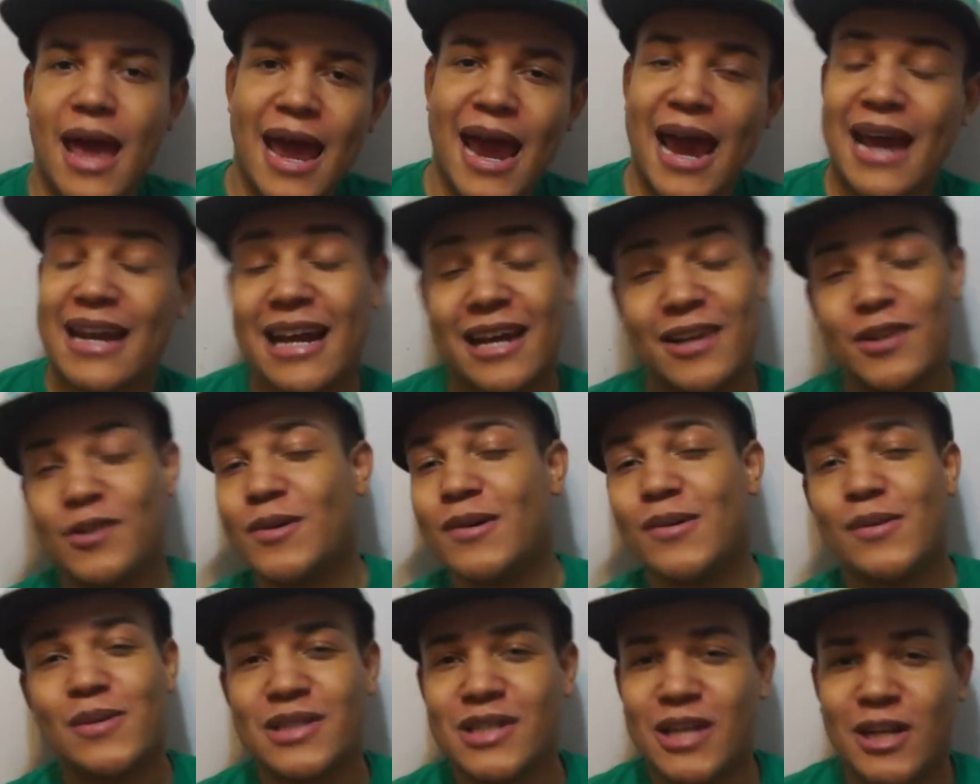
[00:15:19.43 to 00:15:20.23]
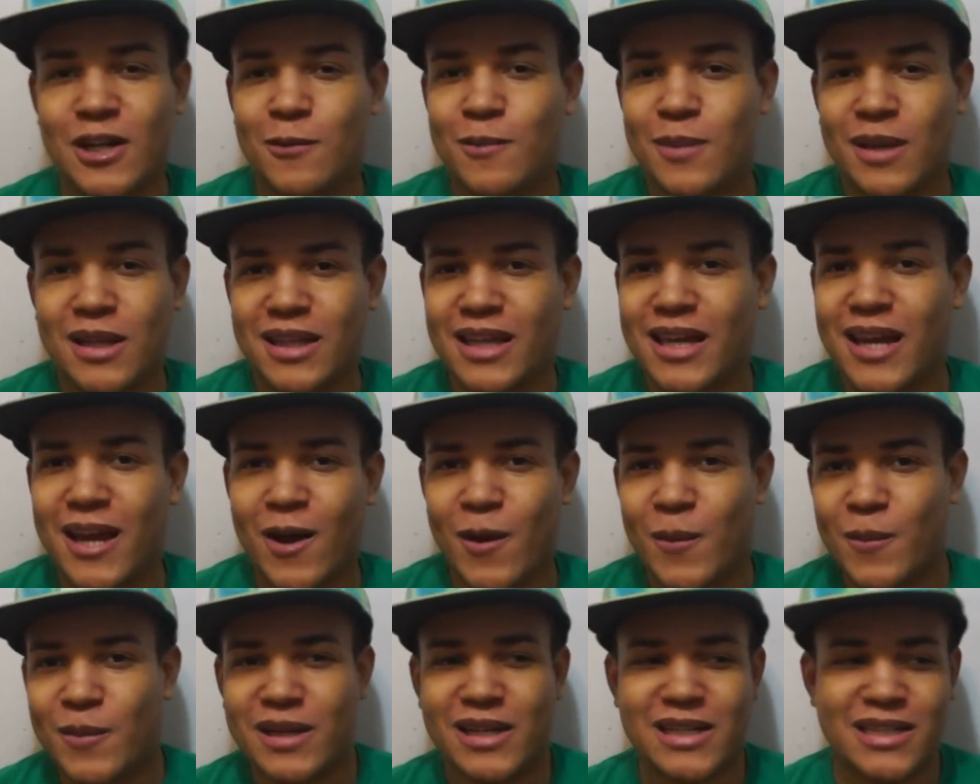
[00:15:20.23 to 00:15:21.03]
And I knew it was gonna be
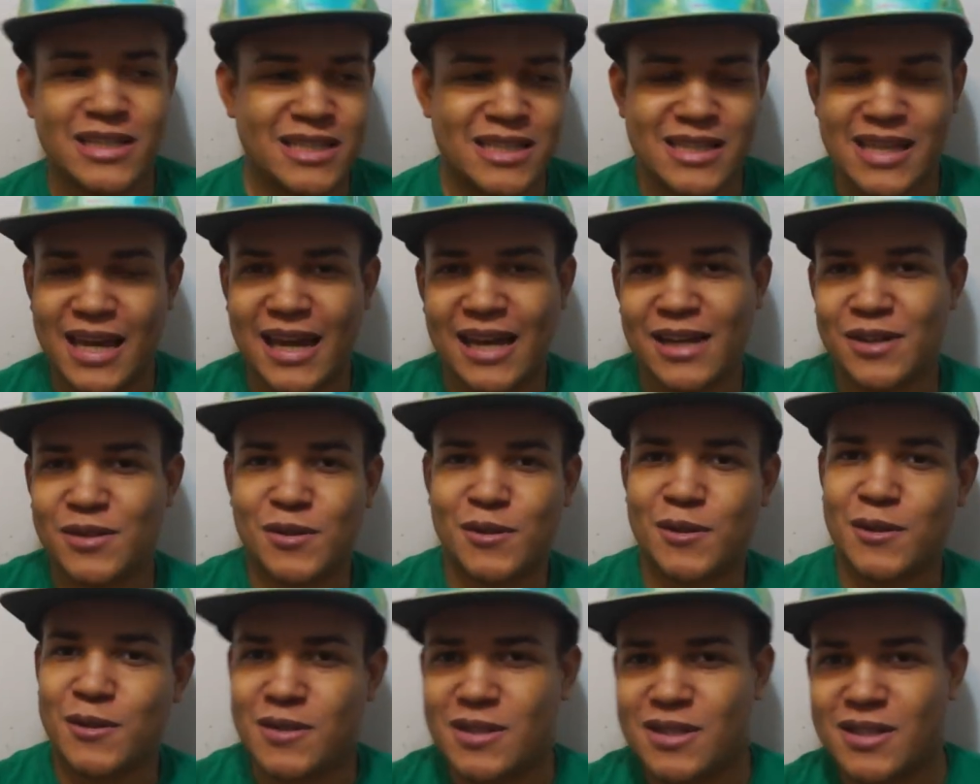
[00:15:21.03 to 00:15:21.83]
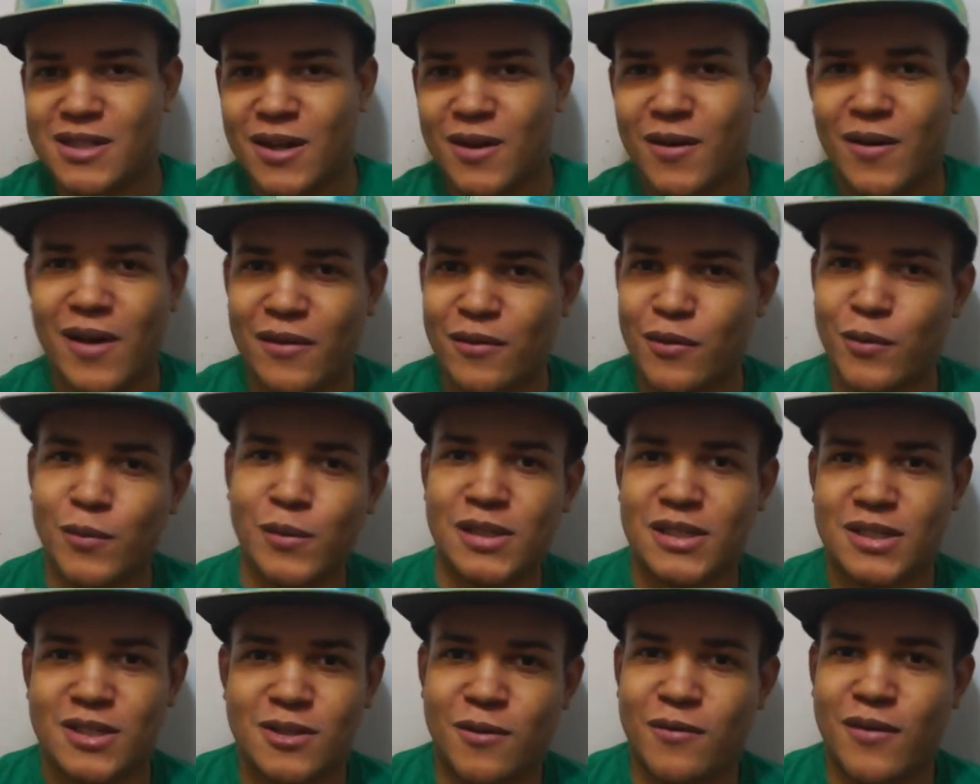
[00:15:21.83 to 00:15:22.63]
Leo because they introduced, you know,
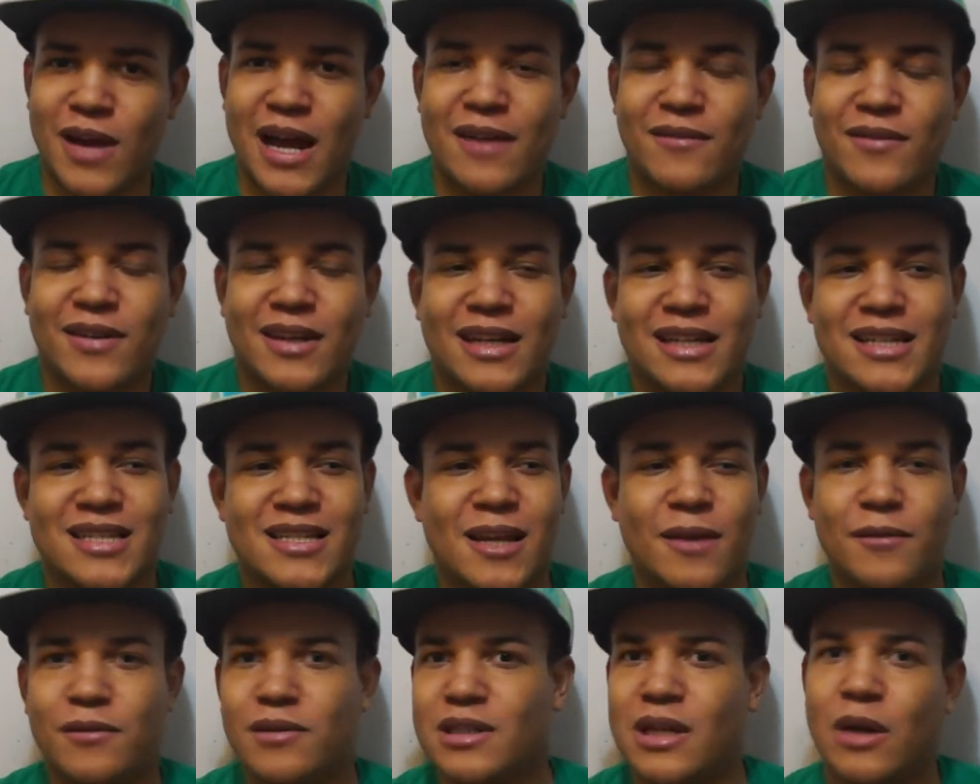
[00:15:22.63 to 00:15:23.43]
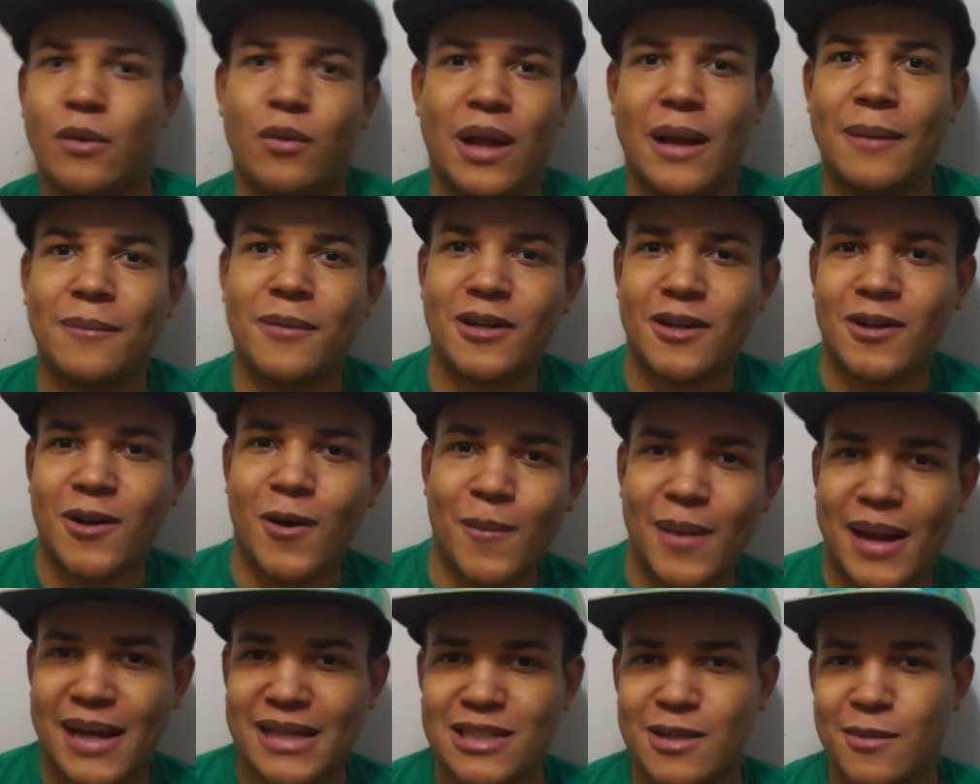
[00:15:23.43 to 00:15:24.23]
everyone surviving and stuff. He's like, well, I'm gonna go
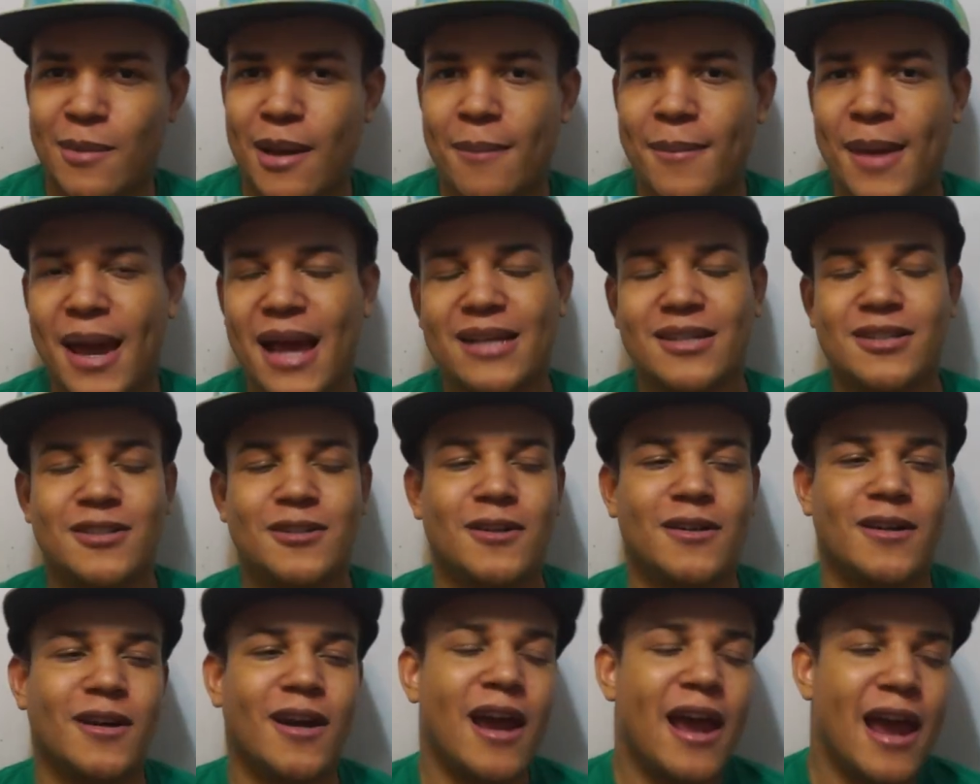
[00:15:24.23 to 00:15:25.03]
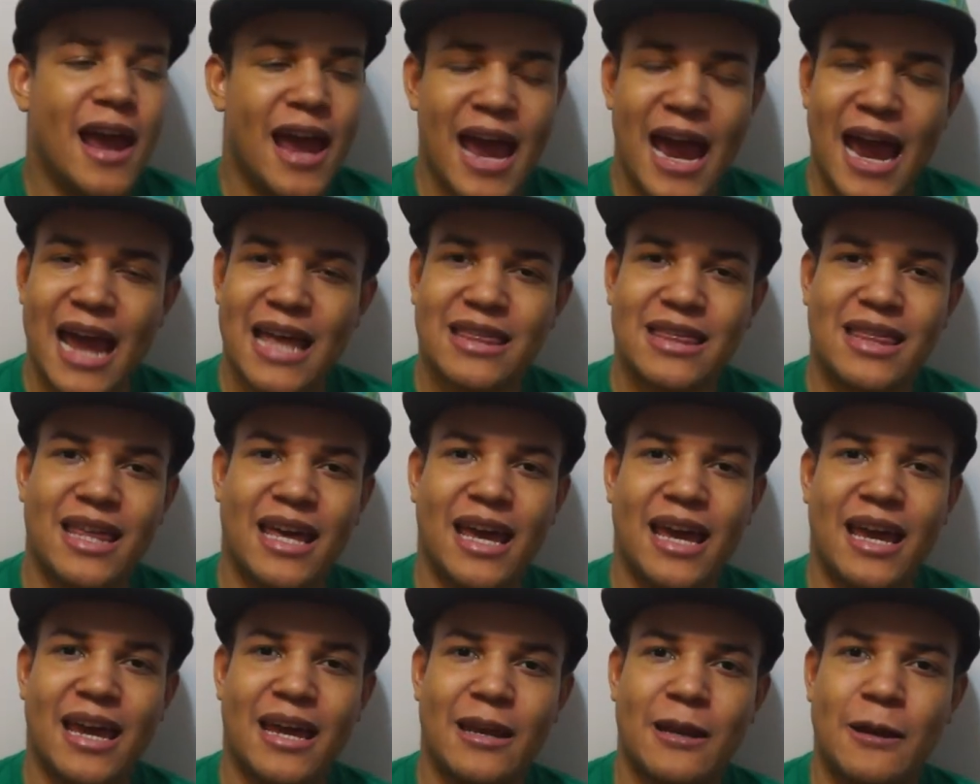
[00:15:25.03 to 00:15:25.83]
back to my master, and
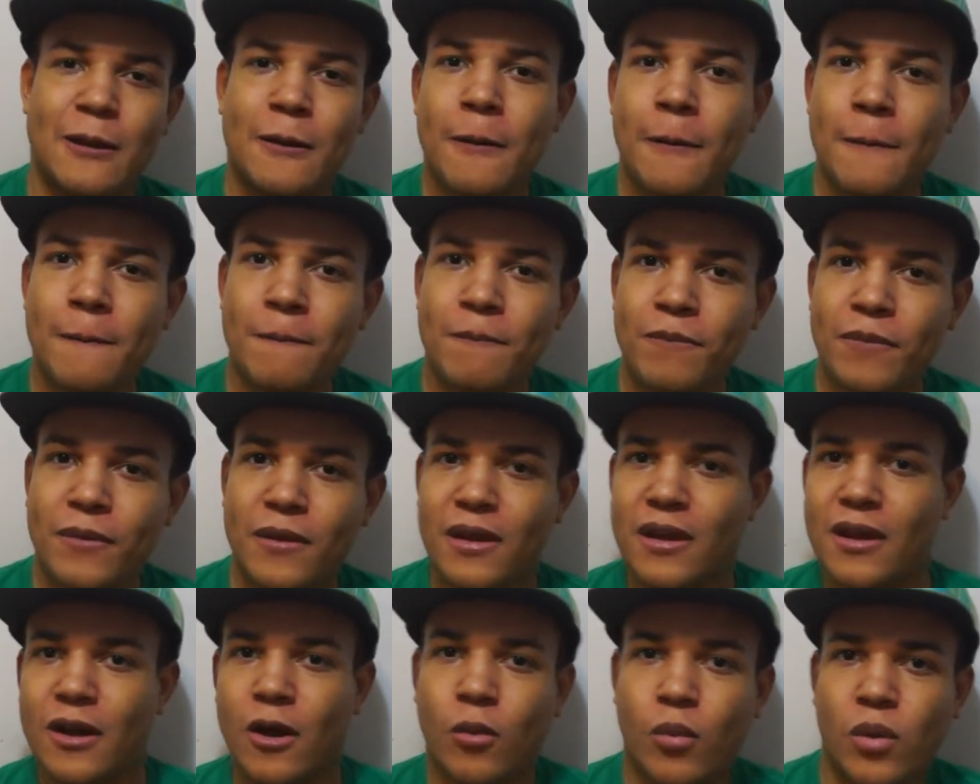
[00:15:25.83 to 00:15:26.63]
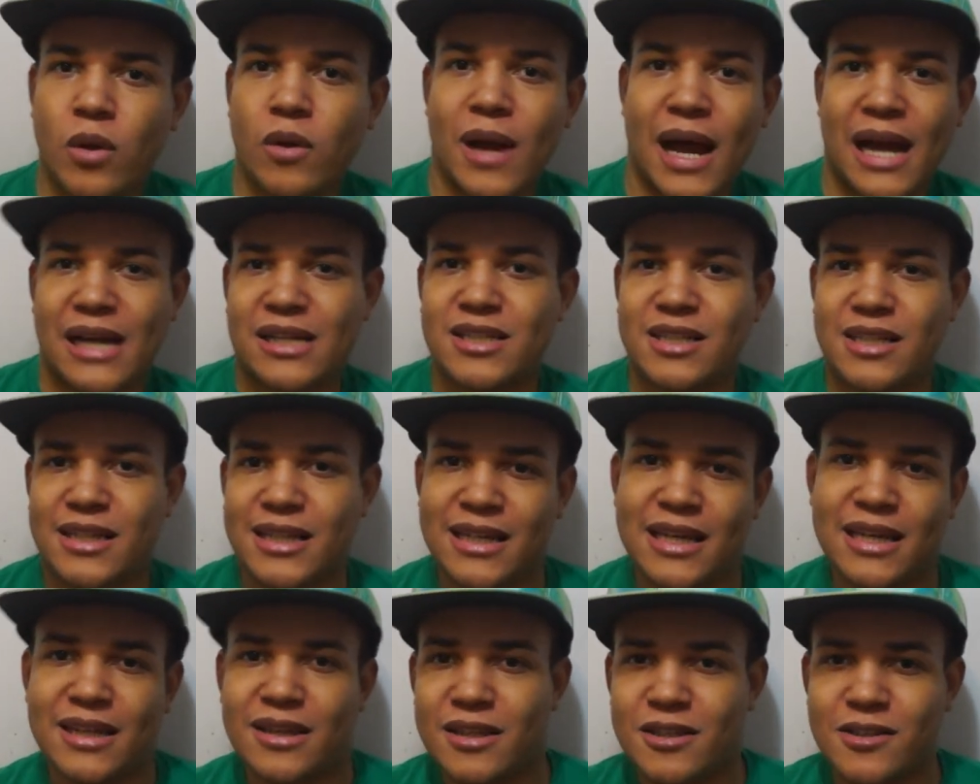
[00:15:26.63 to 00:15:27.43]
then, you know, we'll actually
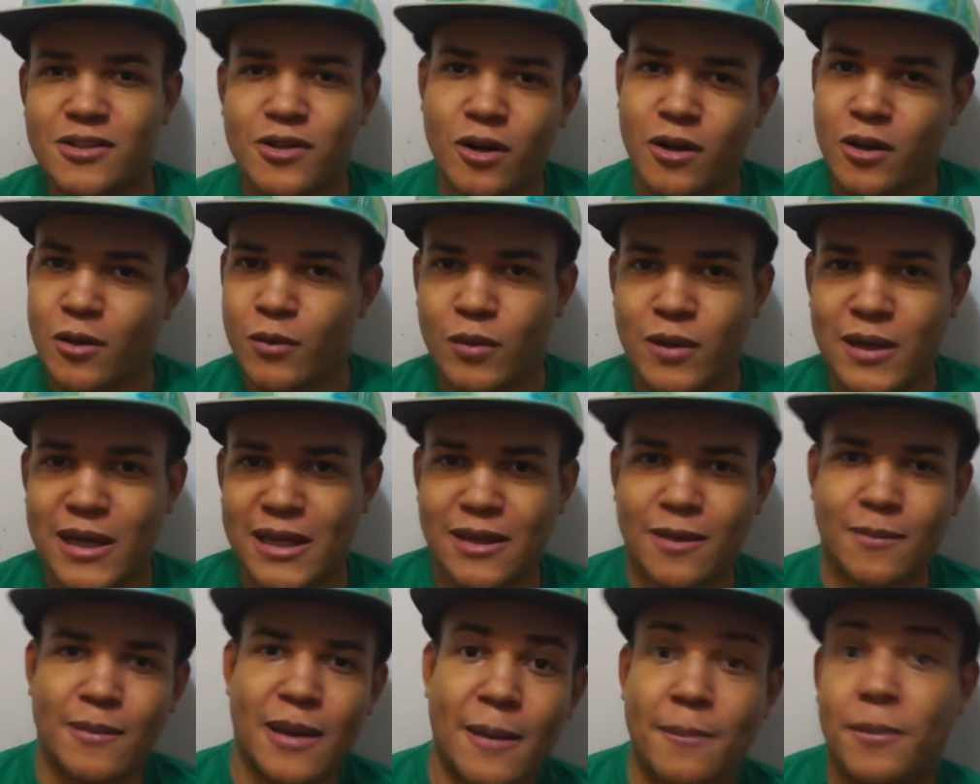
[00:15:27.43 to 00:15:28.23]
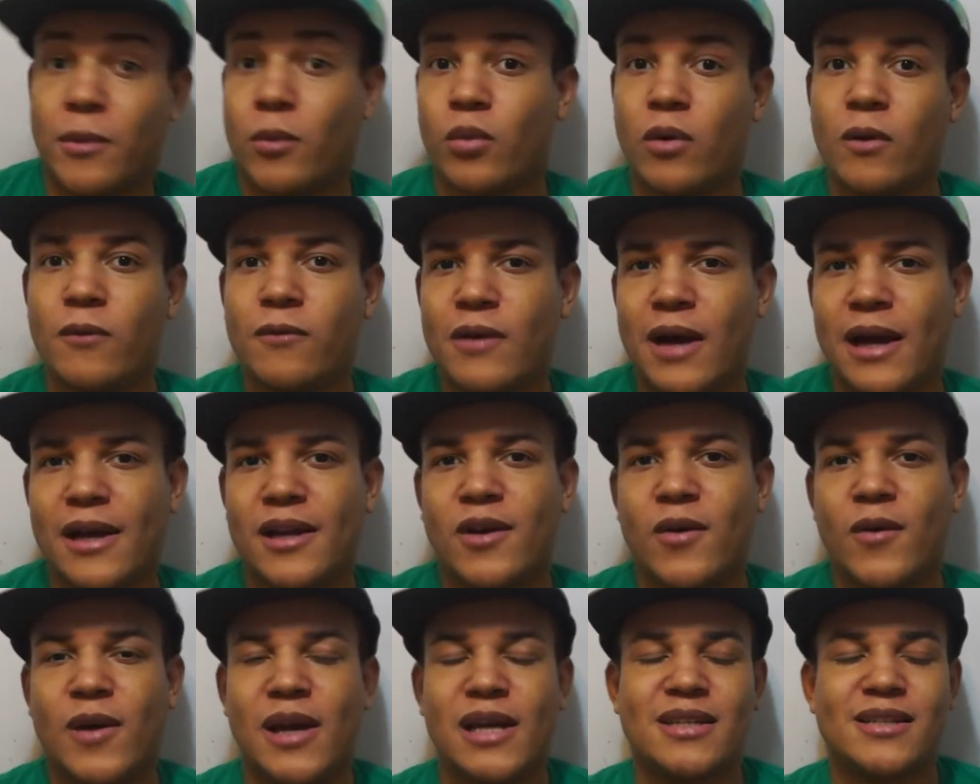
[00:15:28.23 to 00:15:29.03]
get this girl, and we'll get the map, and we'll find
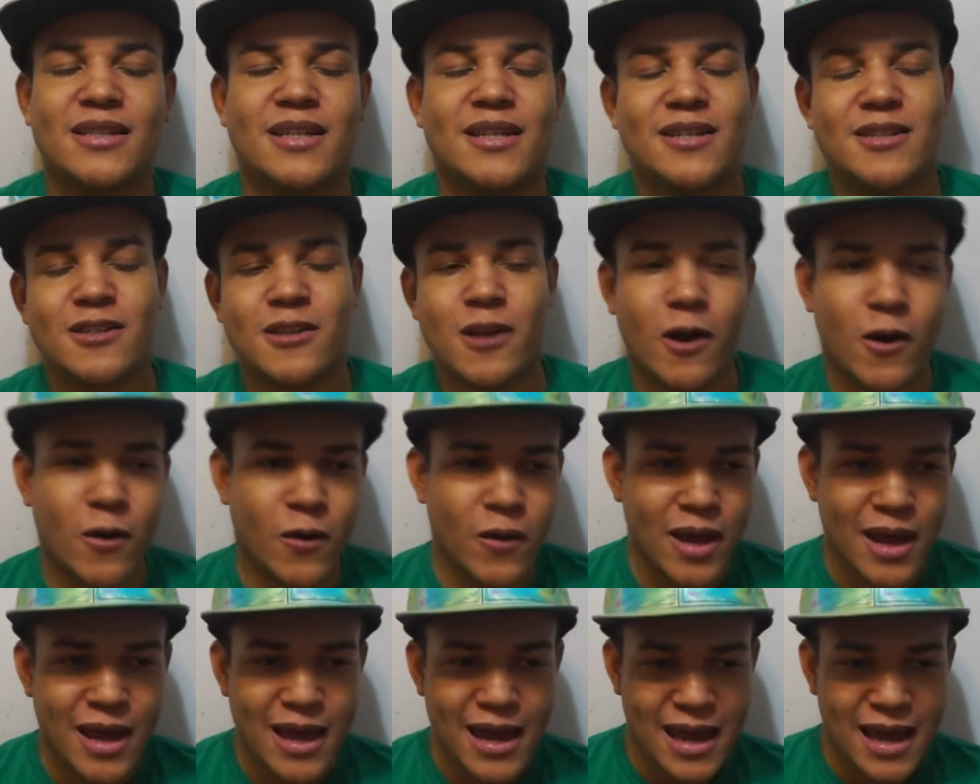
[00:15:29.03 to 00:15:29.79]
Oasis. So,